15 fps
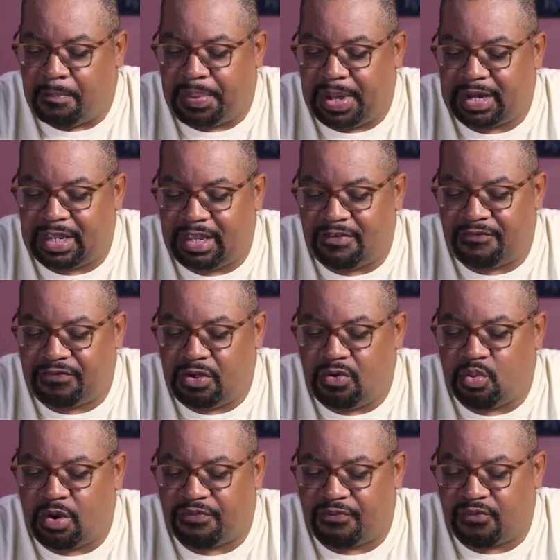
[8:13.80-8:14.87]
But if you
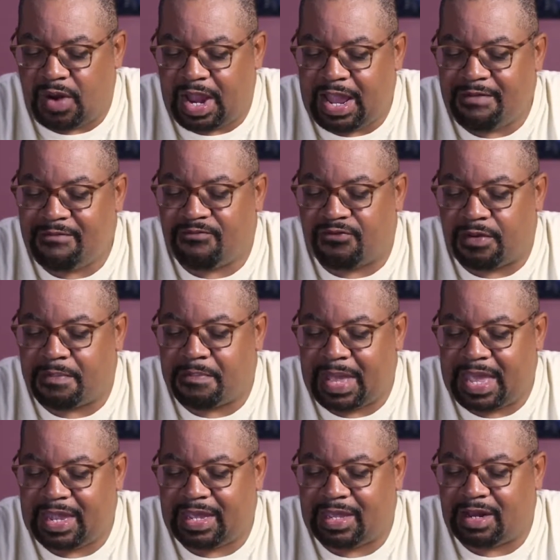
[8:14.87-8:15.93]
refrain from
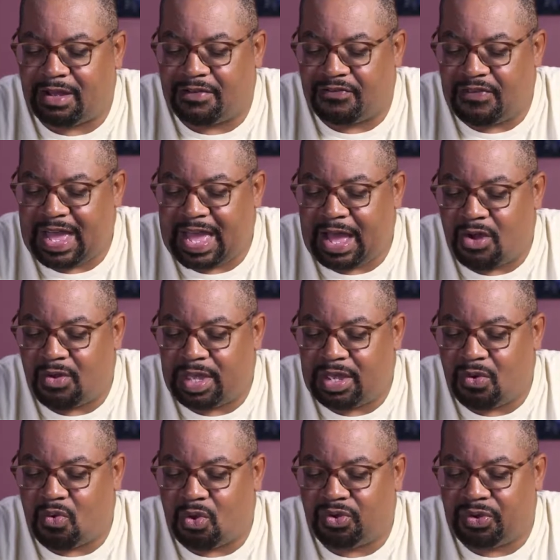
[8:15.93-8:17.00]
making a vow,
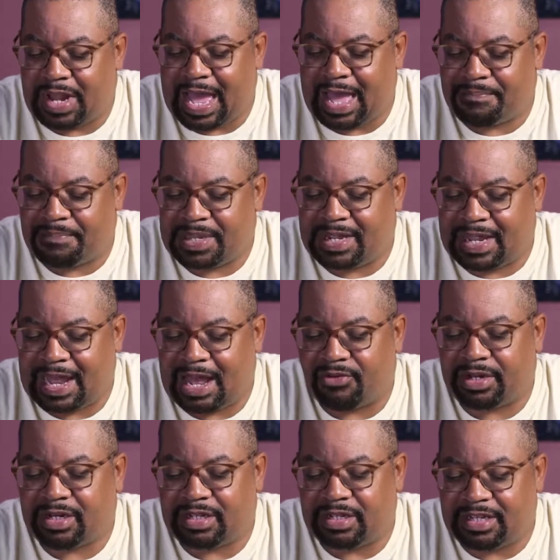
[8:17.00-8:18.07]
it will not be
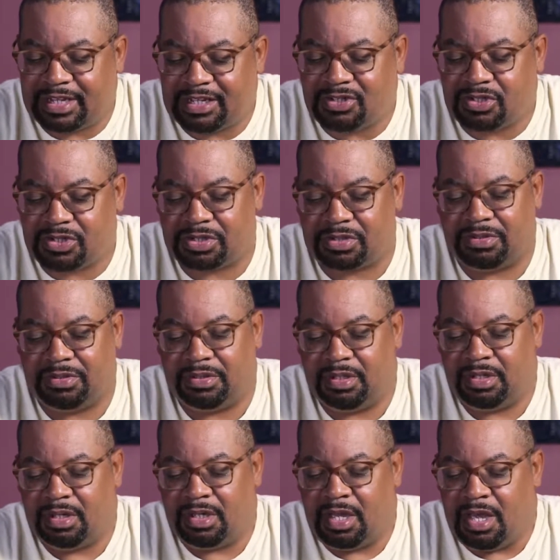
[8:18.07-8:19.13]
counted against you.
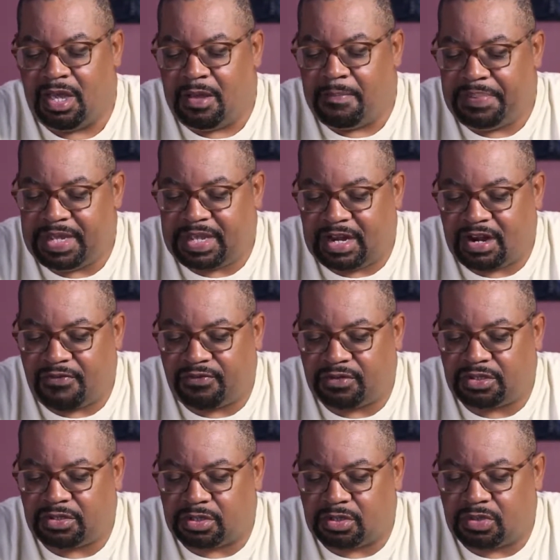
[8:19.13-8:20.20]
Be careful
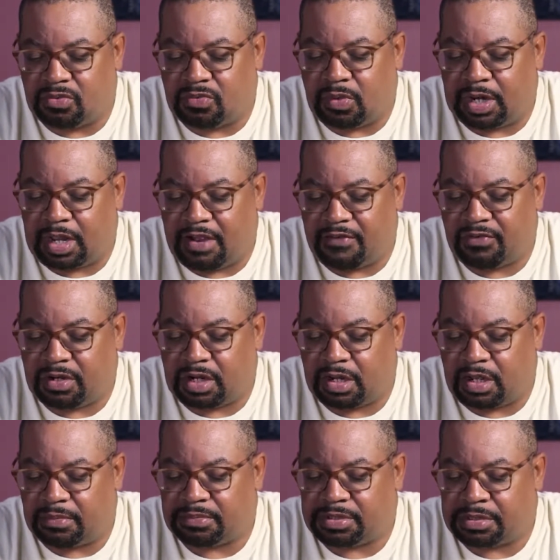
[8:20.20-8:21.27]
to do whatever
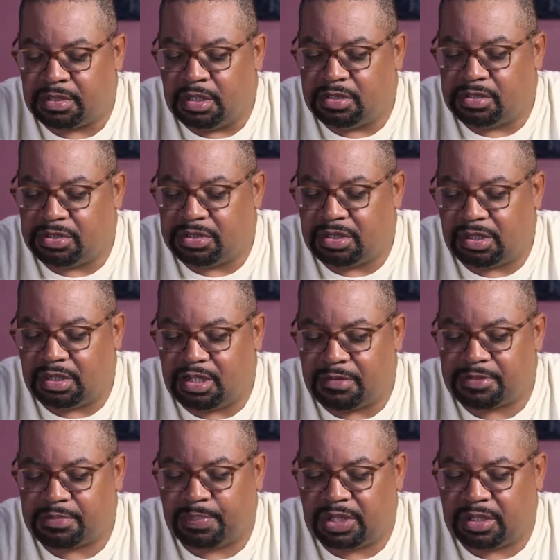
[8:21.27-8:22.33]
comes to your
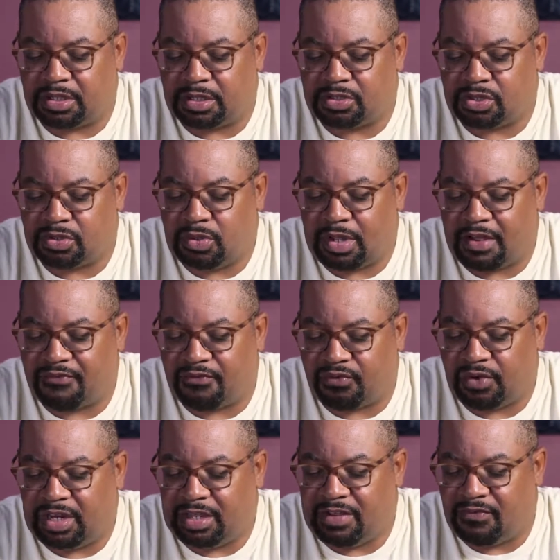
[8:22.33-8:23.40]
lips, because you have
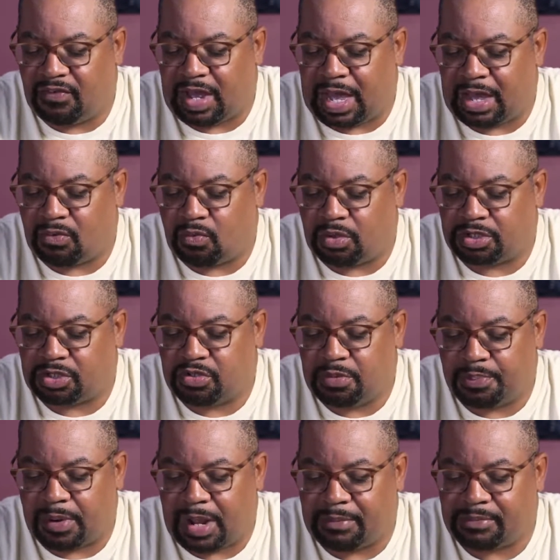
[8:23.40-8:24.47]
freely vowed what you
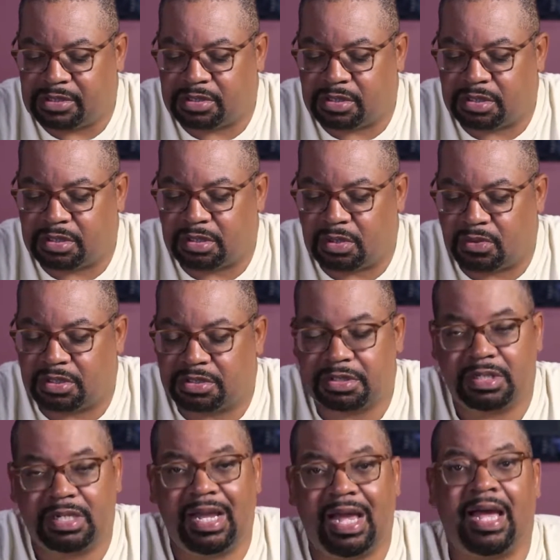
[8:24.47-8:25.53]
promised to the Lord
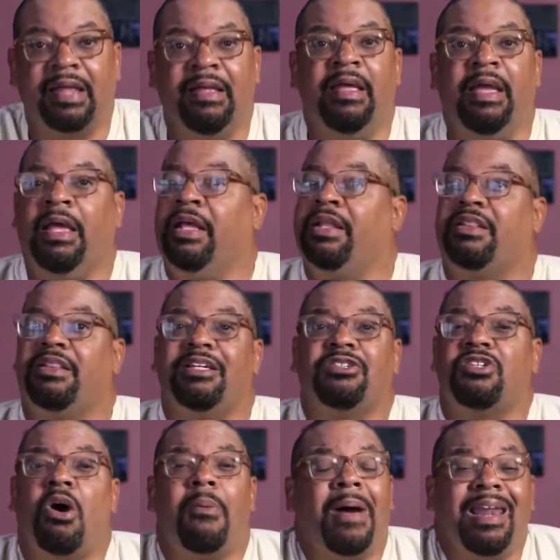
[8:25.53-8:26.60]
your God.
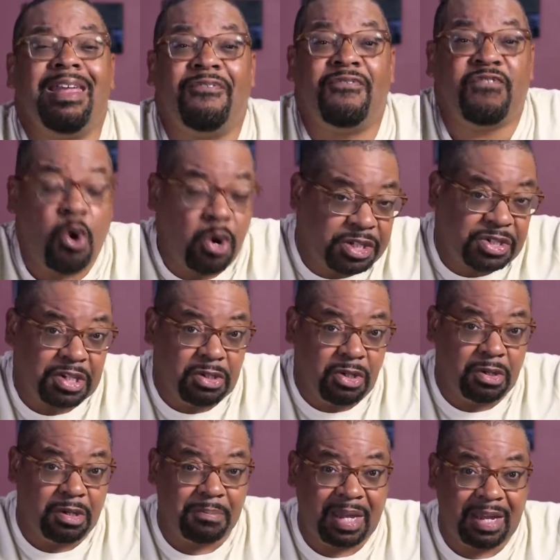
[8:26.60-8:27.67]
There's nobody forcing
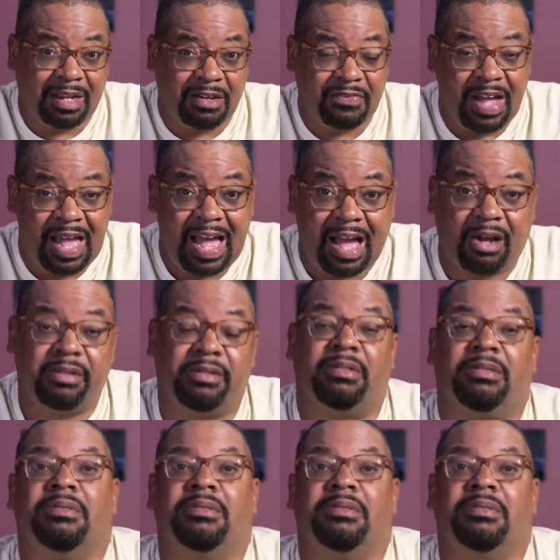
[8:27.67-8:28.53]
you to make a vow.